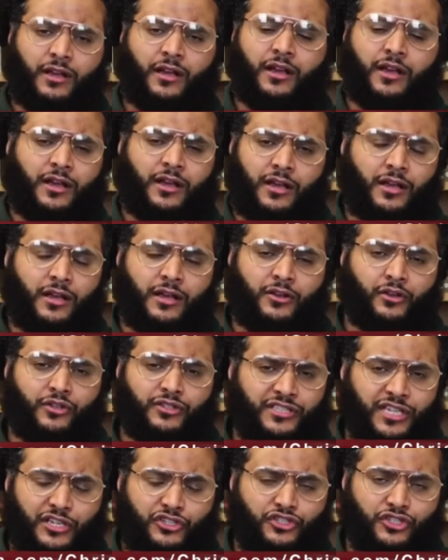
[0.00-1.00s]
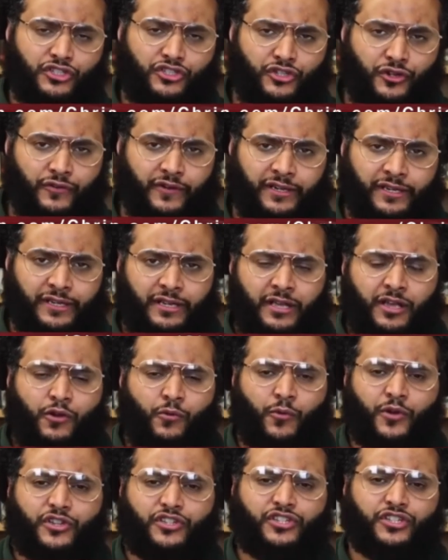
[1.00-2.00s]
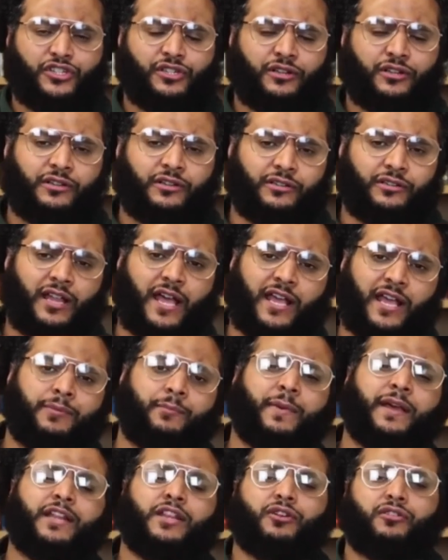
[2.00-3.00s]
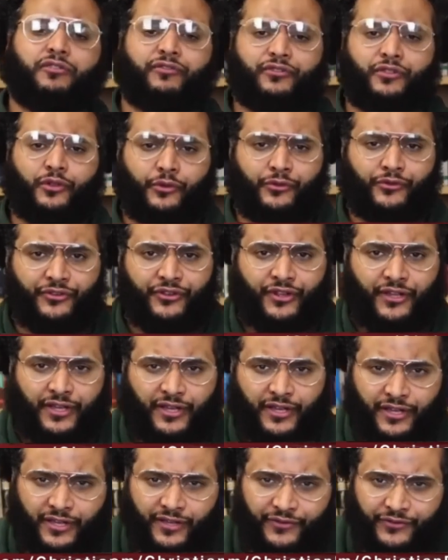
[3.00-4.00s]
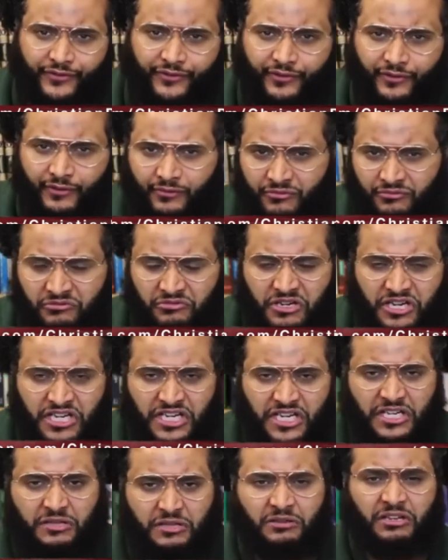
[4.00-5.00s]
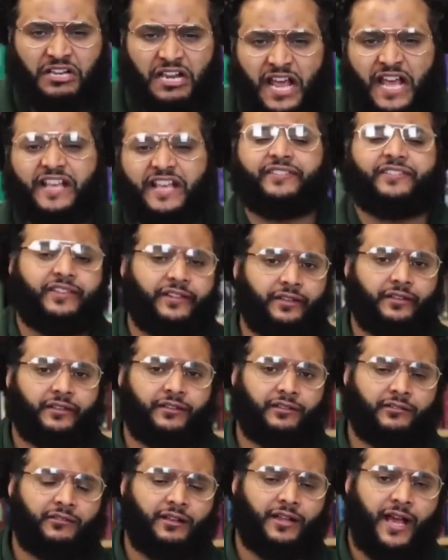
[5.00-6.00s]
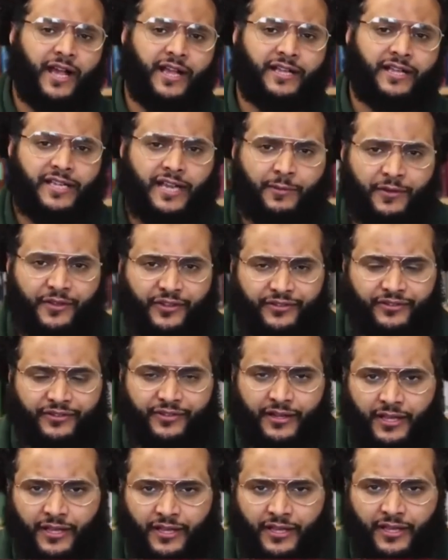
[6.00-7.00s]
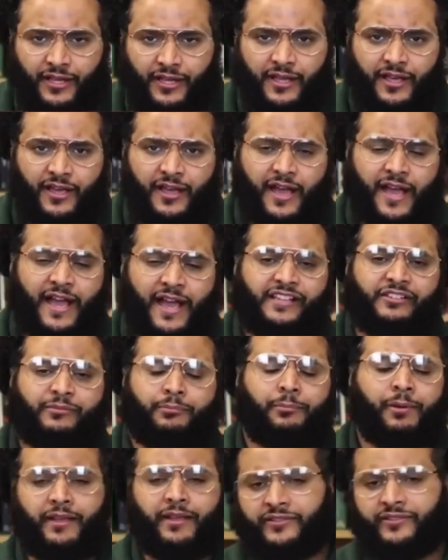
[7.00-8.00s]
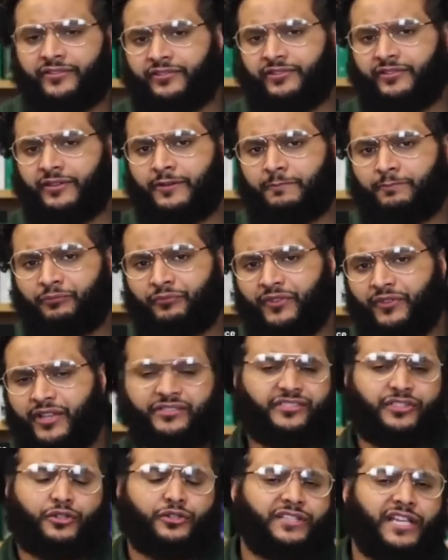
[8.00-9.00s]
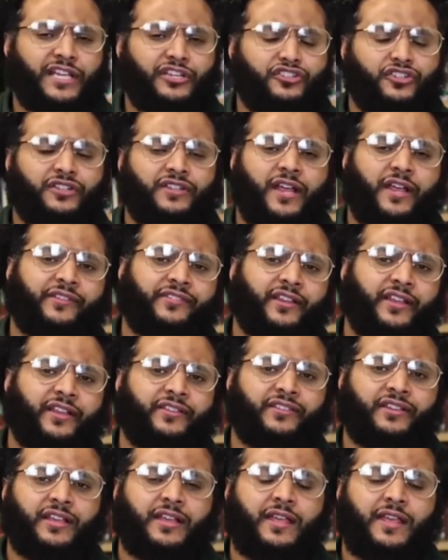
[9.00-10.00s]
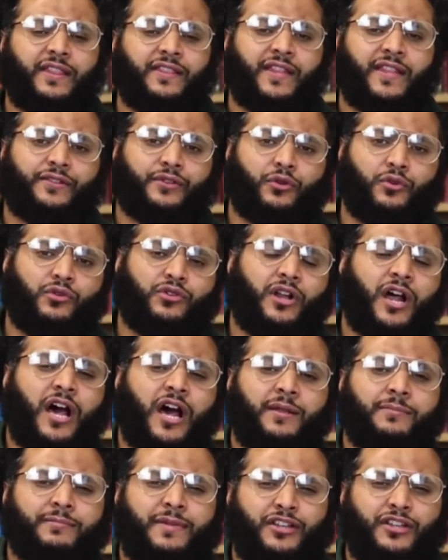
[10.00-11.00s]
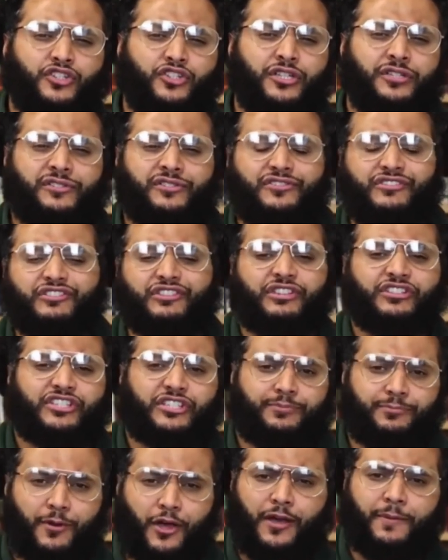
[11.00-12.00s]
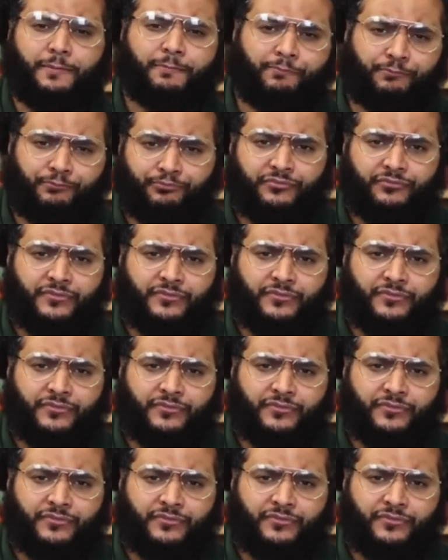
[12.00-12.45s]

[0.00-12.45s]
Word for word: uh, contention, sorry, which, like many of those, is really lazy academics at its best. It's the contention that says that the Quran mentions sperm,